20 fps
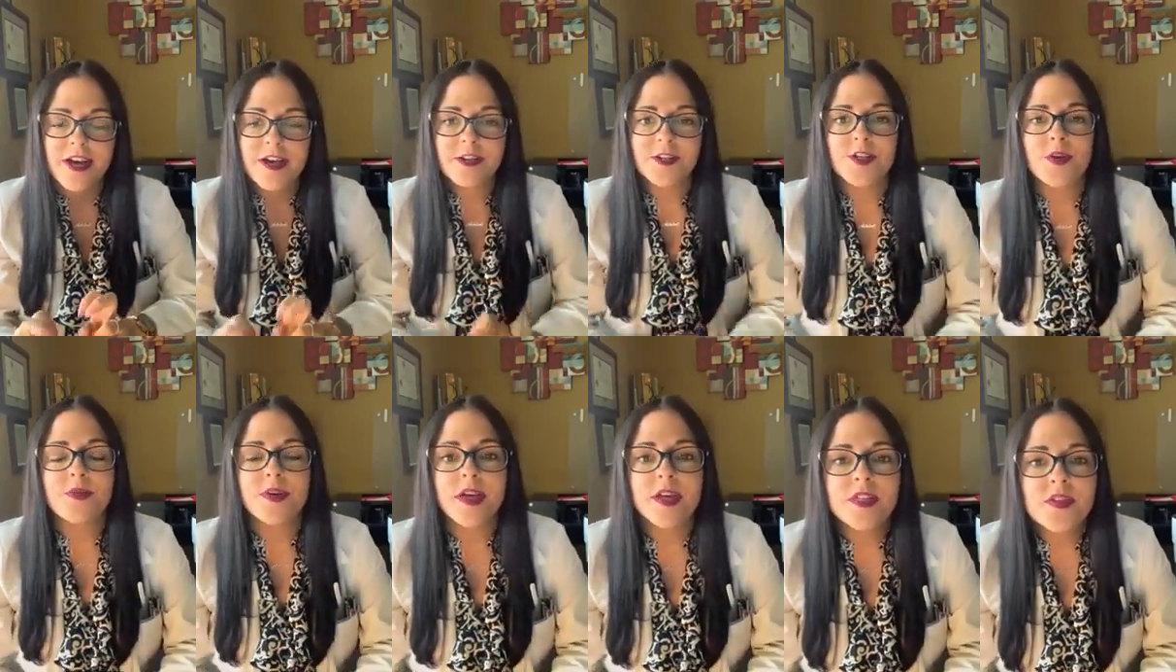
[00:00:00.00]

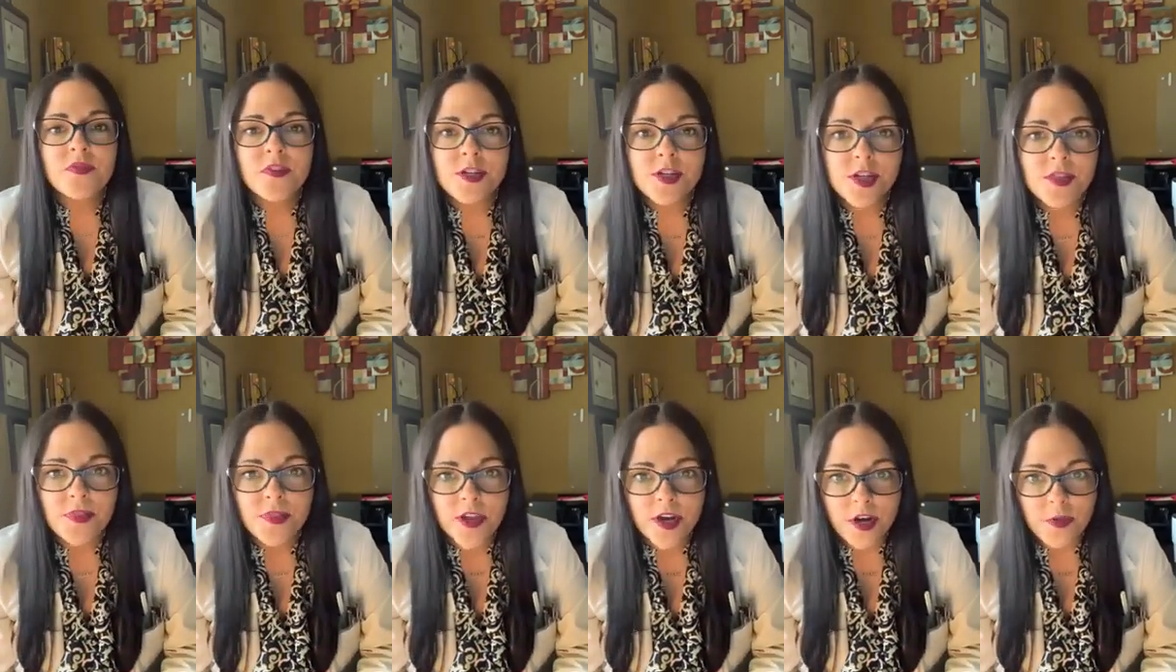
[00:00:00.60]
So does
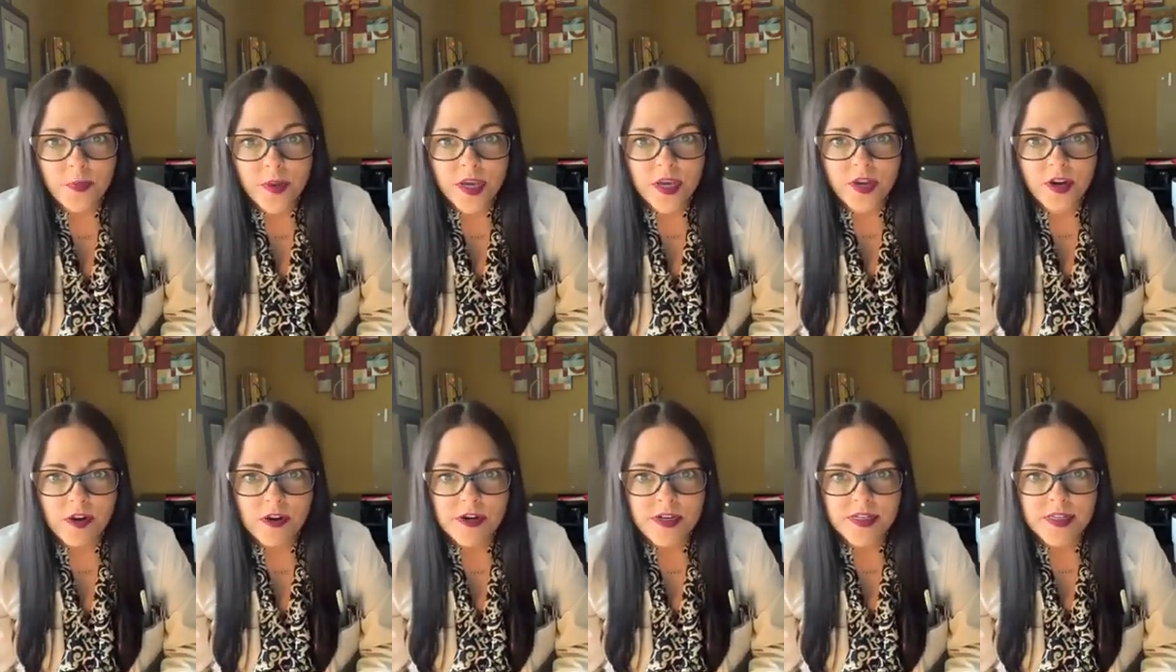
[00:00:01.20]
vision therapy
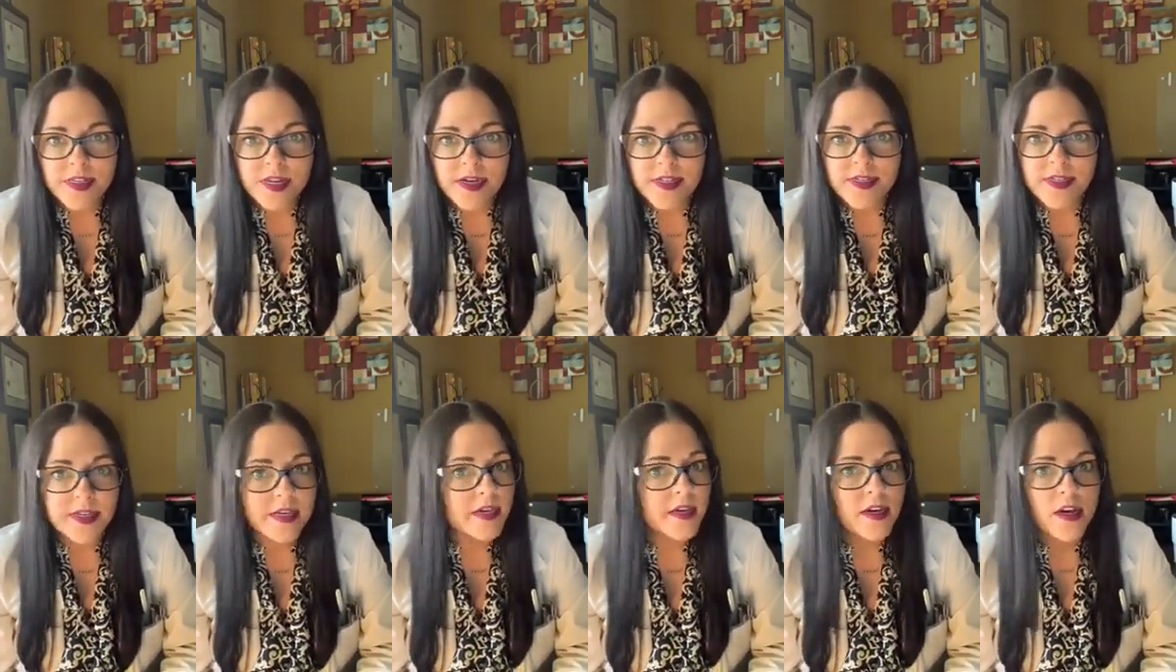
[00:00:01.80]
cure
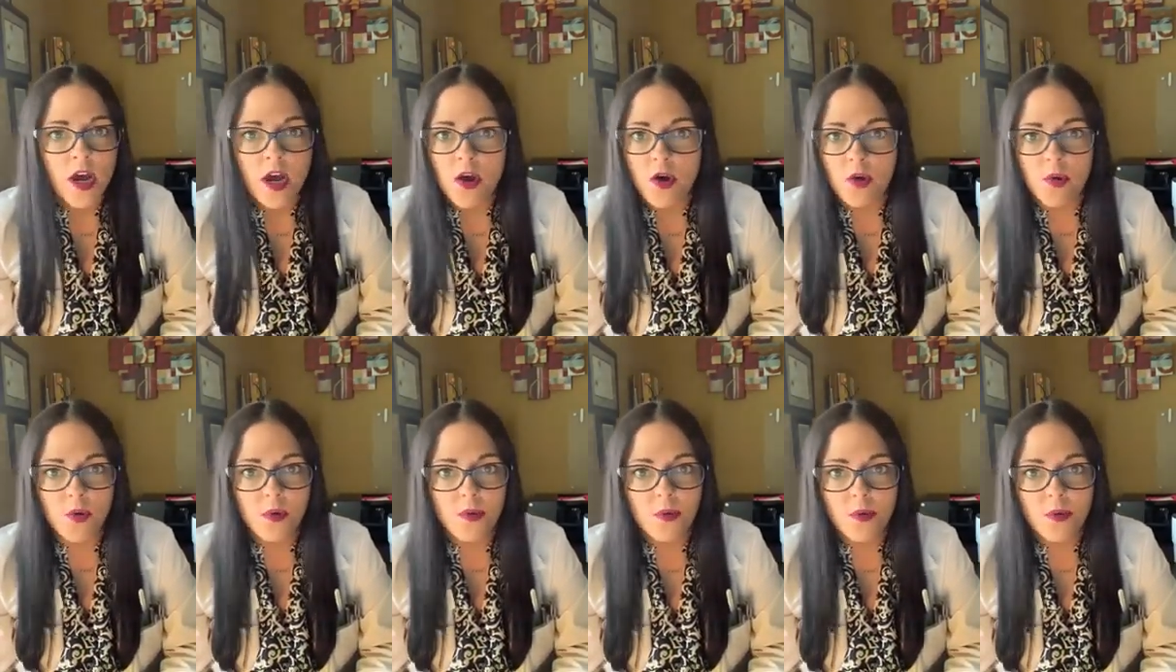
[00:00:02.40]
dyslexia?
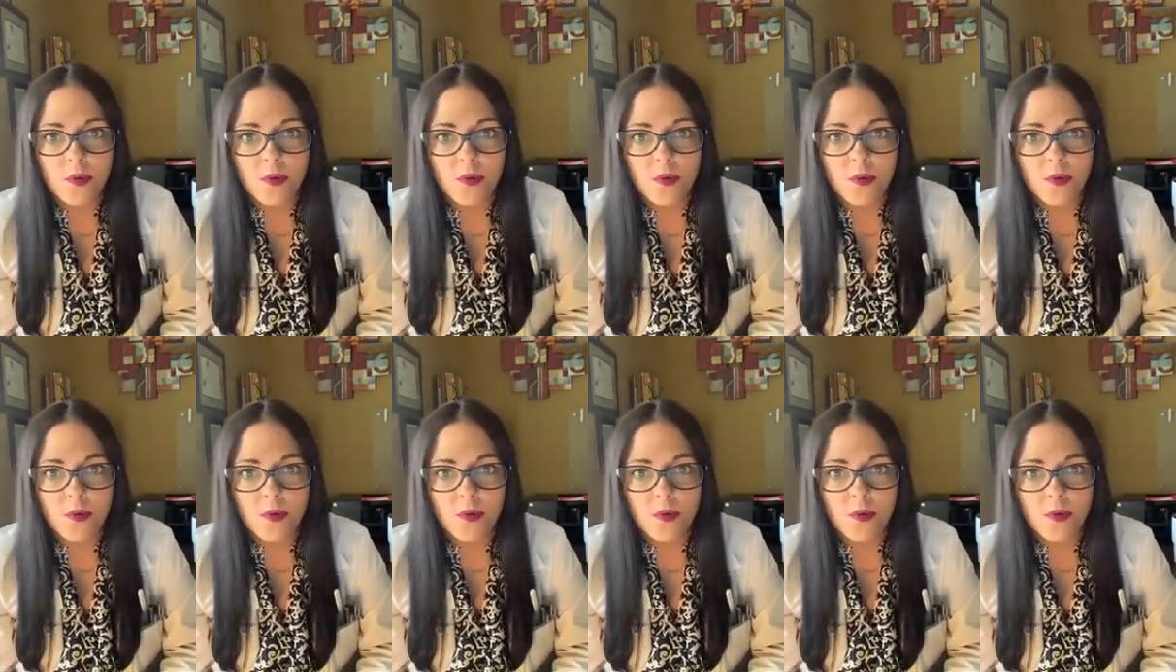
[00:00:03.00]
No.